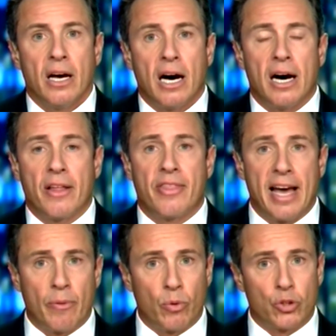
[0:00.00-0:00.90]

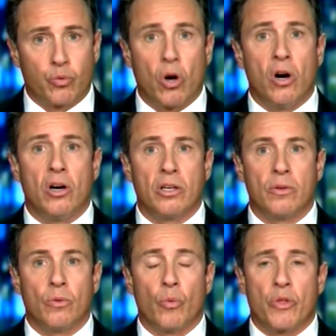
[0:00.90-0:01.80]
that was
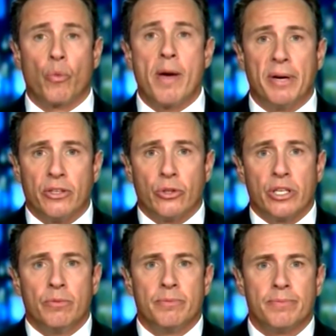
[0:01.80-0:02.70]
wrong with women, do you?